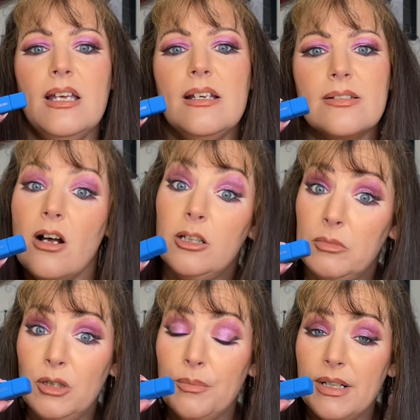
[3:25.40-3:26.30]
is called
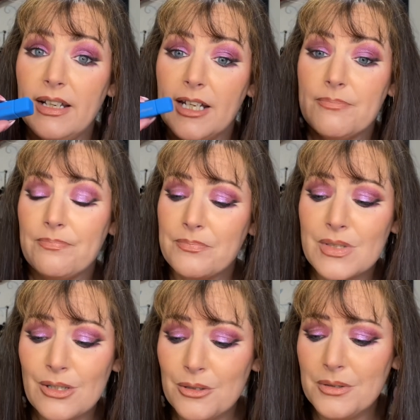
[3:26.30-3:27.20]
Blue Monday.
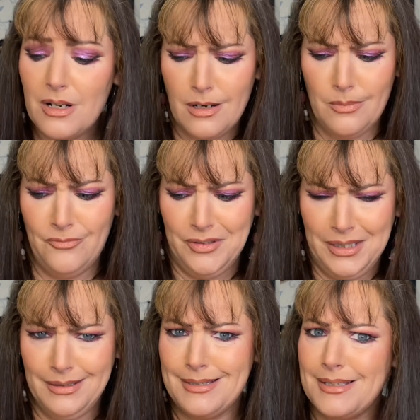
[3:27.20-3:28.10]
So
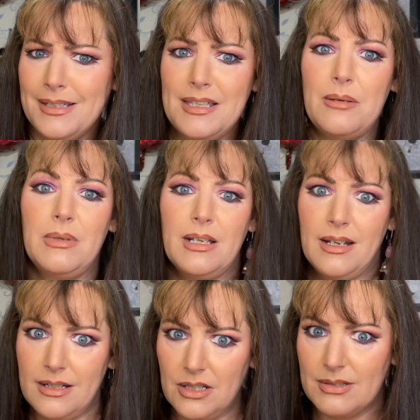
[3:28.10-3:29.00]
obviously that I uh,
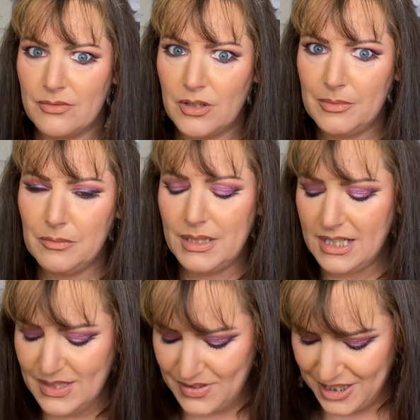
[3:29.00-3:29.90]
had to use it for Blue
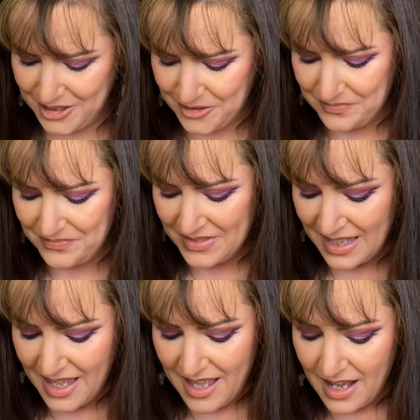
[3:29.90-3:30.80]
Monday's video.
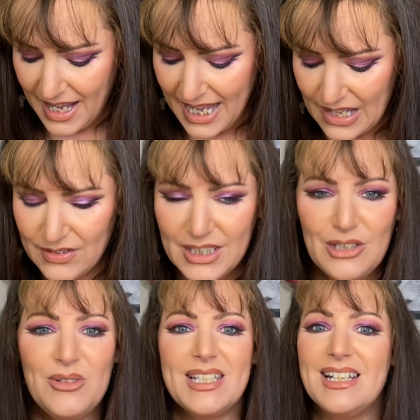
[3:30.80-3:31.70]
I haven't
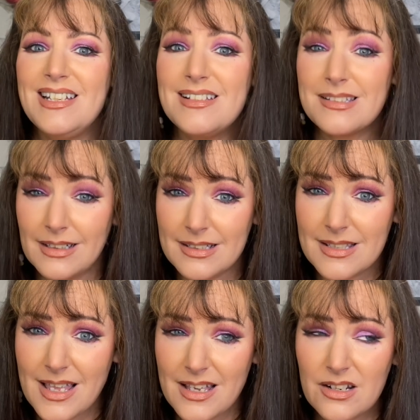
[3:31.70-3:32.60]
used any since
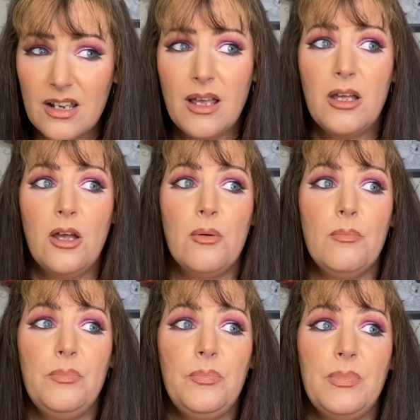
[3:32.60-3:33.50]
then,
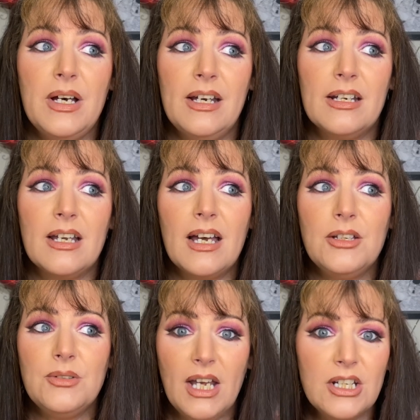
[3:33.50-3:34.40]
but
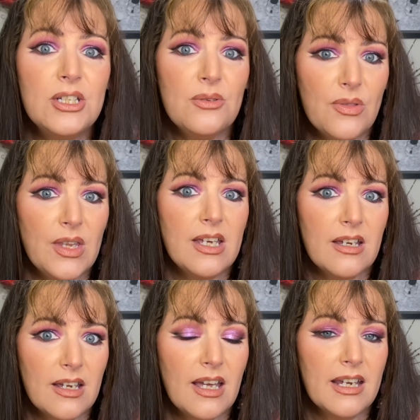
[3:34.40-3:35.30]
I, I do
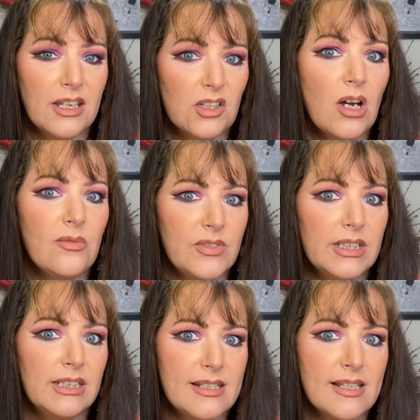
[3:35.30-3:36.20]
think I can
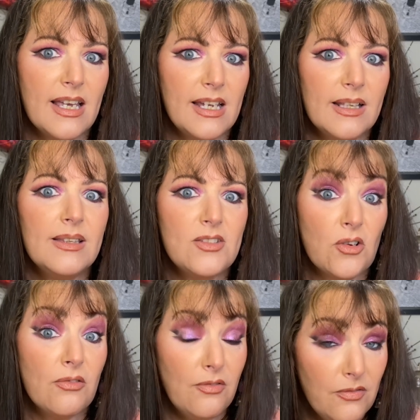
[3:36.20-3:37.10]
confidently say these
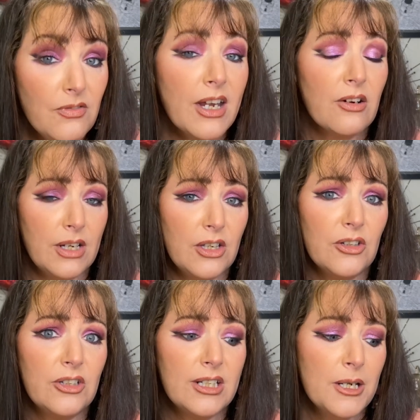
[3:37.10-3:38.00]
are very
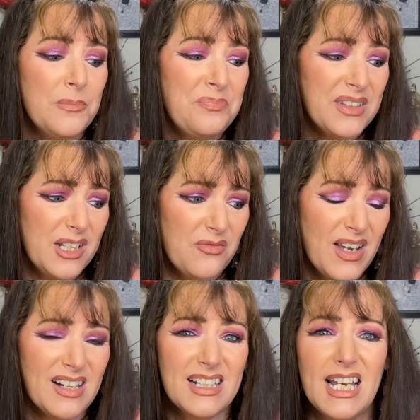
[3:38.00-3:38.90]
good. In
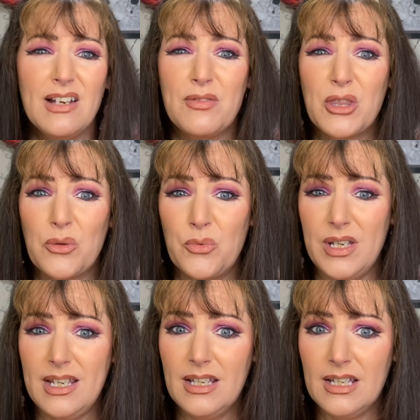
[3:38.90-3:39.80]
fact, I have
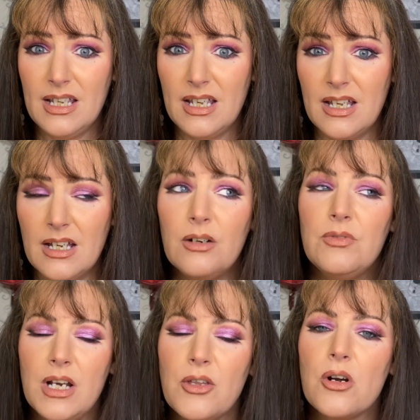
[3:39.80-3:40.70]
three, uh,
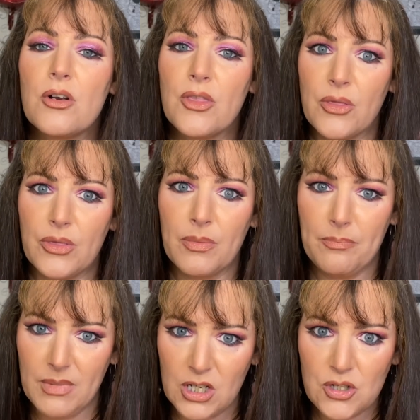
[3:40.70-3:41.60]
another
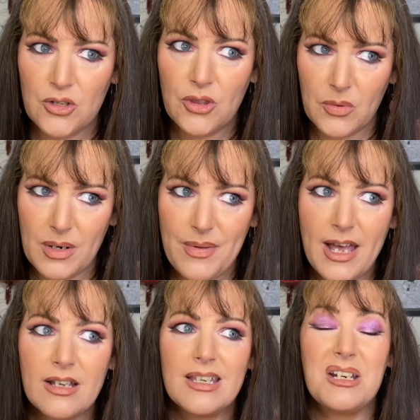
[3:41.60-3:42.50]
miniature three
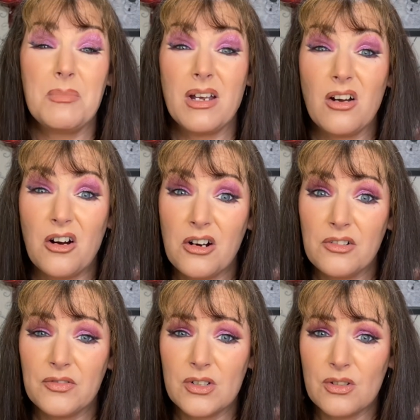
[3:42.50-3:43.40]
pack in my
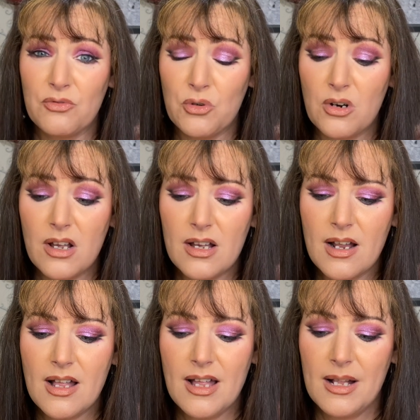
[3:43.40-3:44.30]
cart for Sephora
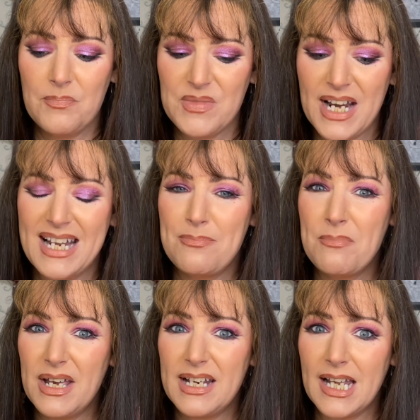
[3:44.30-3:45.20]
that I
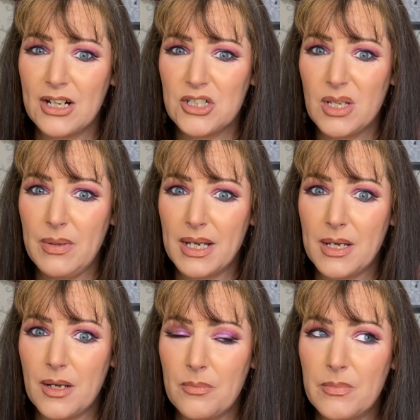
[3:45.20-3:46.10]
might actually pick
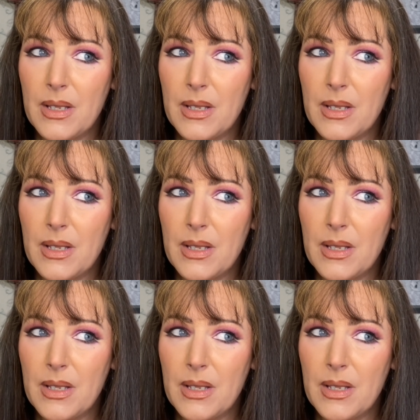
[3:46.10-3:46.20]
up